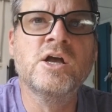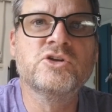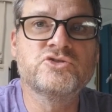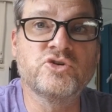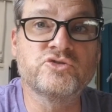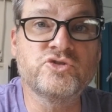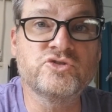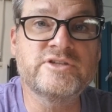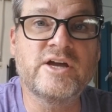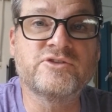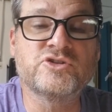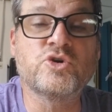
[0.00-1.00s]
So it turns
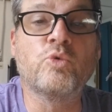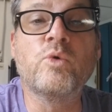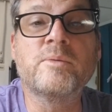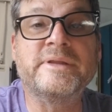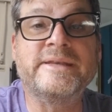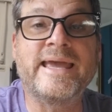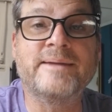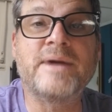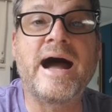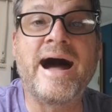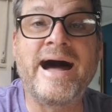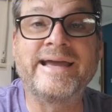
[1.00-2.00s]
out there's a woman named
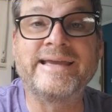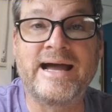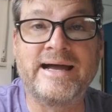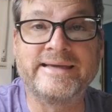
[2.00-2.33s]
I.